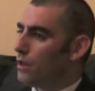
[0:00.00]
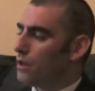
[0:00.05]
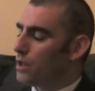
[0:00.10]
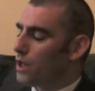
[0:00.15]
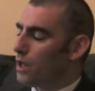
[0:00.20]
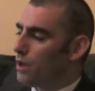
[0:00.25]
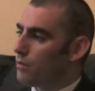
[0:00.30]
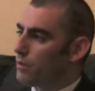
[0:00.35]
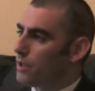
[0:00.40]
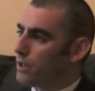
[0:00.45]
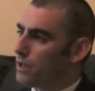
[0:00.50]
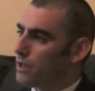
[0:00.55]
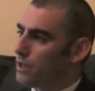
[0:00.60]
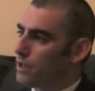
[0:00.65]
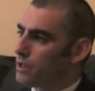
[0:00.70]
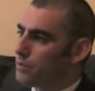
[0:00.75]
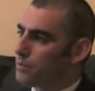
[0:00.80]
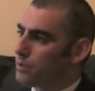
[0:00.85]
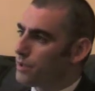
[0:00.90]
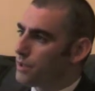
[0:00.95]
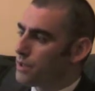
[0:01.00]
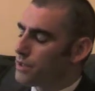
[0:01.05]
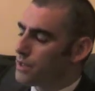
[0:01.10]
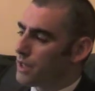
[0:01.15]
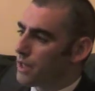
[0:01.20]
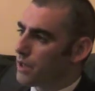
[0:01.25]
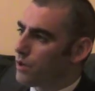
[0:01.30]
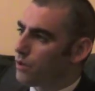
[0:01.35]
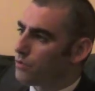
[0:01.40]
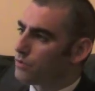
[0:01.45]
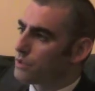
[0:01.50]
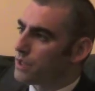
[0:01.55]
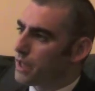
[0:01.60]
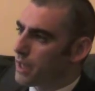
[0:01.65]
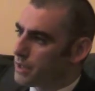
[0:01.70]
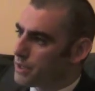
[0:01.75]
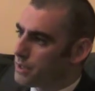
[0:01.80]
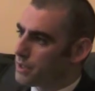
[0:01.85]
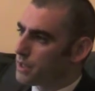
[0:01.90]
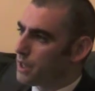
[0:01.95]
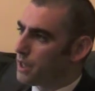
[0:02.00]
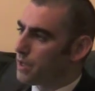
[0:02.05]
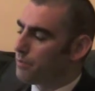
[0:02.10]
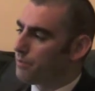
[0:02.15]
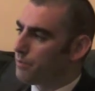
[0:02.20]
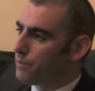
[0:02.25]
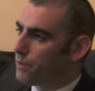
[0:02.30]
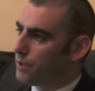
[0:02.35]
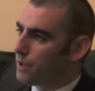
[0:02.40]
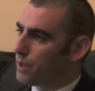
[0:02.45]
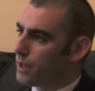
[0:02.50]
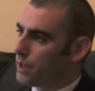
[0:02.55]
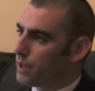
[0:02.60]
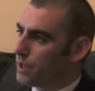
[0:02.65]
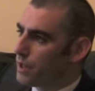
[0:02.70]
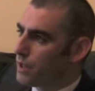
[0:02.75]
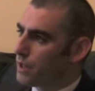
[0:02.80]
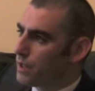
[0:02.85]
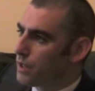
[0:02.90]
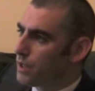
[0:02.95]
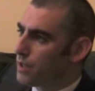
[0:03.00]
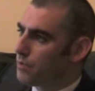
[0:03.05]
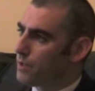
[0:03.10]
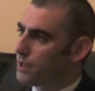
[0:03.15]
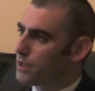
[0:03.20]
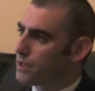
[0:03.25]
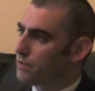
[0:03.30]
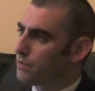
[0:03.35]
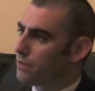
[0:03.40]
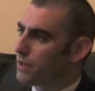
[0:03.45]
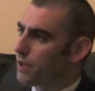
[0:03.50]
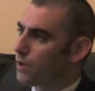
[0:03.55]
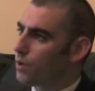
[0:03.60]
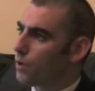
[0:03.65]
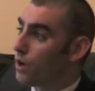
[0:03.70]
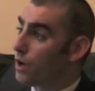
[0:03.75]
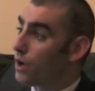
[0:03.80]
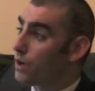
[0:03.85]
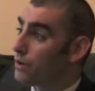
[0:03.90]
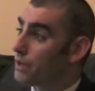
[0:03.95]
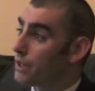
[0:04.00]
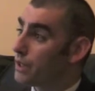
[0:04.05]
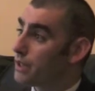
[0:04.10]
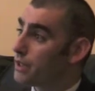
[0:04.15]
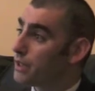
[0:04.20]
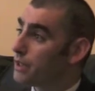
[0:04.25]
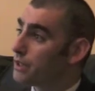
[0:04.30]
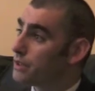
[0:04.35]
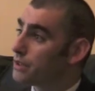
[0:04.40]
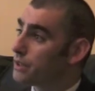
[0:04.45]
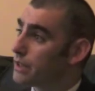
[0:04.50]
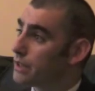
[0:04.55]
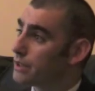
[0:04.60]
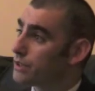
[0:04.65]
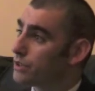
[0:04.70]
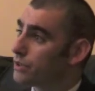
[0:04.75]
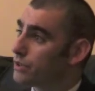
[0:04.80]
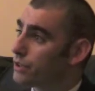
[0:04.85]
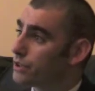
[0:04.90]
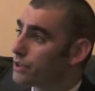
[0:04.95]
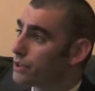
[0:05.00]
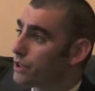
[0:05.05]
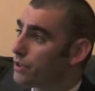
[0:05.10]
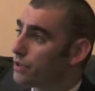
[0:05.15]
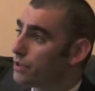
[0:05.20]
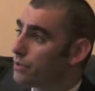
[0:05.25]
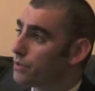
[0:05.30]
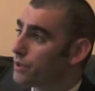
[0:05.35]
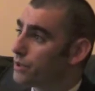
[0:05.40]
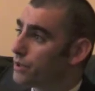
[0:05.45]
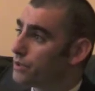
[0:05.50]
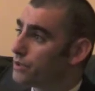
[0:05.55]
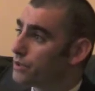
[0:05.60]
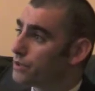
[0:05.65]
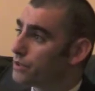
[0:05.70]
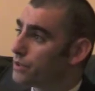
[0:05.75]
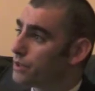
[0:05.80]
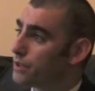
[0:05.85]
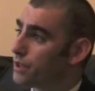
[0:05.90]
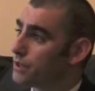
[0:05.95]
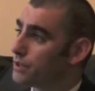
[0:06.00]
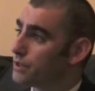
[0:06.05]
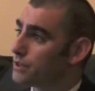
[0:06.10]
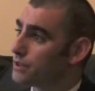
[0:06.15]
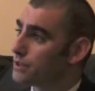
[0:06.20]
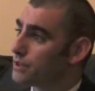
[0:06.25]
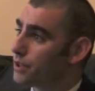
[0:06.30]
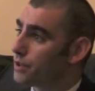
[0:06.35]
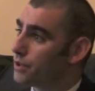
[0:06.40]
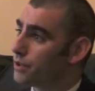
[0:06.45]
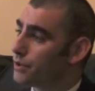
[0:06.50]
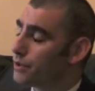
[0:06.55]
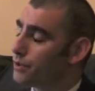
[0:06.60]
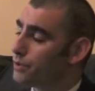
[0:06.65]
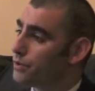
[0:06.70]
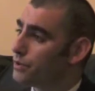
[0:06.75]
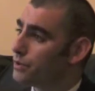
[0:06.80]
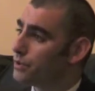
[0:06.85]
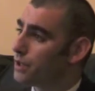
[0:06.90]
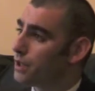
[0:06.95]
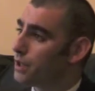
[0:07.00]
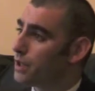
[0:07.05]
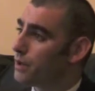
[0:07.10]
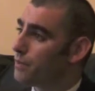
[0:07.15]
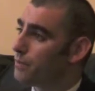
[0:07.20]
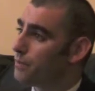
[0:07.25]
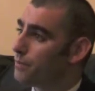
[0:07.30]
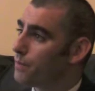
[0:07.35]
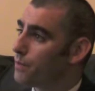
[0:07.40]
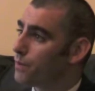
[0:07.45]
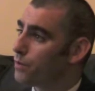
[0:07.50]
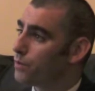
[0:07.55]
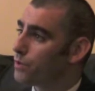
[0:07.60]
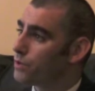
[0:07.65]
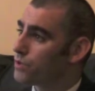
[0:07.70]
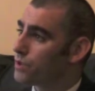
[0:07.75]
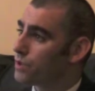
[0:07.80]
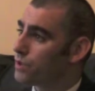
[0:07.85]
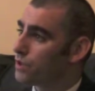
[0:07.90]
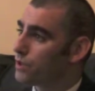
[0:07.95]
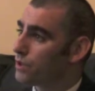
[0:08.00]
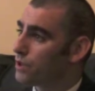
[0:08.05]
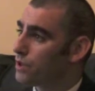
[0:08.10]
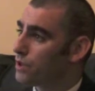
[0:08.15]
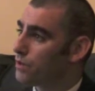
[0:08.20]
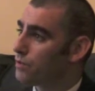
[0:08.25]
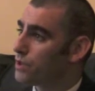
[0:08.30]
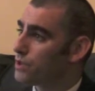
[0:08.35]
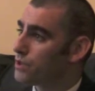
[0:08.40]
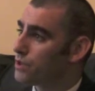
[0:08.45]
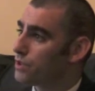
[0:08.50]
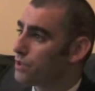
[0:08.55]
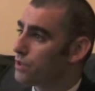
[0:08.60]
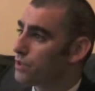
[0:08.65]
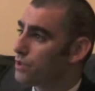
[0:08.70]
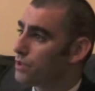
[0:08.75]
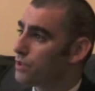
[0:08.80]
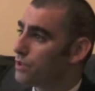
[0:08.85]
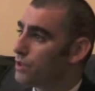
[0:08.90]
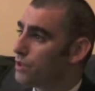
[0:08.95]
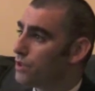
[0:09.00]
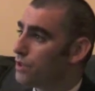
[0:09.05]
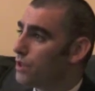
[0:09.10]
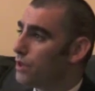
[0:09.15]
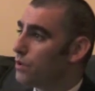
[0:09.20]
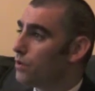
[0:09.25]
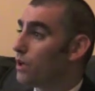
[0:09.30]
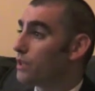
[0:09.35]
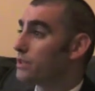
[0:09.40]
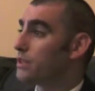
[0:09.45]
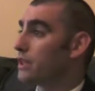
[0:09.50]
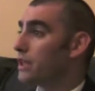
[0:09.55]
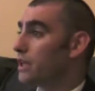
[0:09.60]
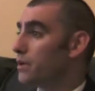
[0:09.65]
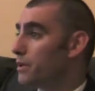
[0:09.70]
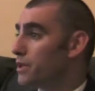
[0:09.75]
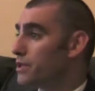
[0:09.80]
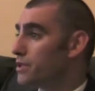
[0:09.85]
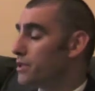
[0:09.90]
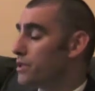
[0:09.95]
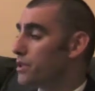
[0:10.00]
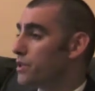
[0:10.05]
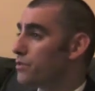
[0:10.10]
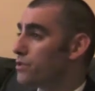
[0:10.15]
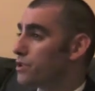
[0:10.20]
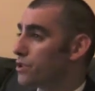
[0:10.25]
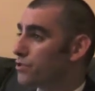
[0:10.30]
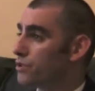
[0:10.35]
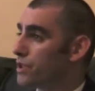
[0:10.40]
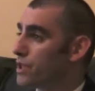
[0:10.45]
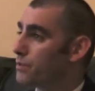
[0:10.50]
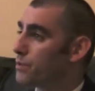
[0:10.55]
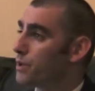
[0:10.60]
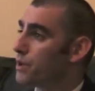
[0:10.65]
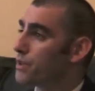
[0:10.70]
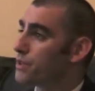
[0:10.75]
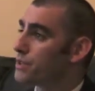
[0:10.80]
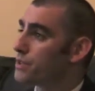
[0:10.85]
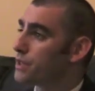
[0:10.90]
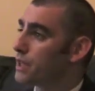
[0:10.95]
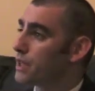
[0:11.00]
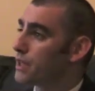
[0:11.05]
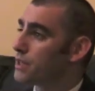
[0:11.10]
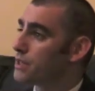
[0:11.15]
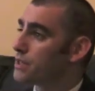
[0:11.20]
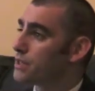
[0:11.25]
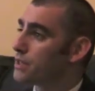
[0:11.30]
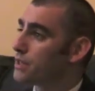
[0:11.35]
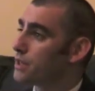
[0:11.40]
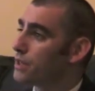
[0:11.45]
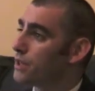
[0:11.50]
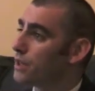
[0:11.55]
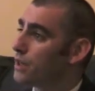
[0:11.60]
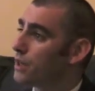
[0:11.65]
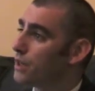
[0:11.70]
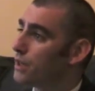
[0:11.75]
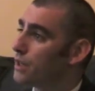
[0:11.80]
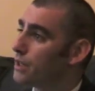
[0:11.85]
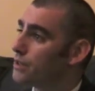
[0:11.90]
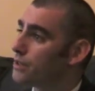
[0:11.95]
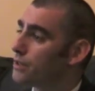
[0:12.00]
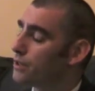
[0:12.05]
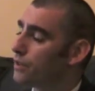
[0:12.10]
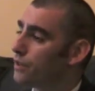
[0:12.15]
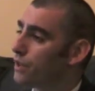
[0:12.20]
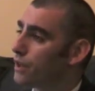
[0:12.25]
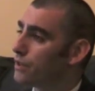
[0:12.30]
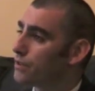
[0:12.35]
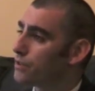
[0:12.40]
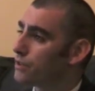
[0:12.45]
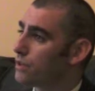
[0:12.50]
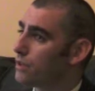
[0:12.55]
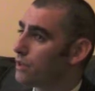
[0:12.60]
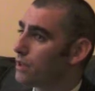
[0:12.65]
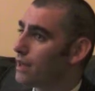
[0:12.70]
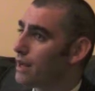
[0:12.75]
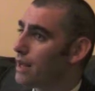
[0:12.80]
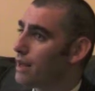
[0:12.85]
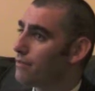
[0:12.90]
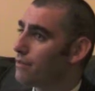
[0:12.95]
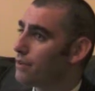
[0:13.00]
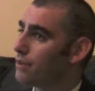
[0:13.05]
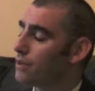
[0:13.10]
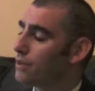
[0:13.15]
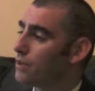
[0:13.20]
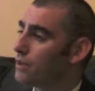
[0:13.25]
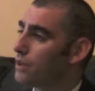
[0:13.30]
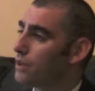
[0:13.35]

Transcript: Yeah, I mean, let's put this in context. The Committee of Inquiry into Historic Child Abuse, as it's so called, was commissioned. Well, I say commissioned, it was agreed by the states early 2011.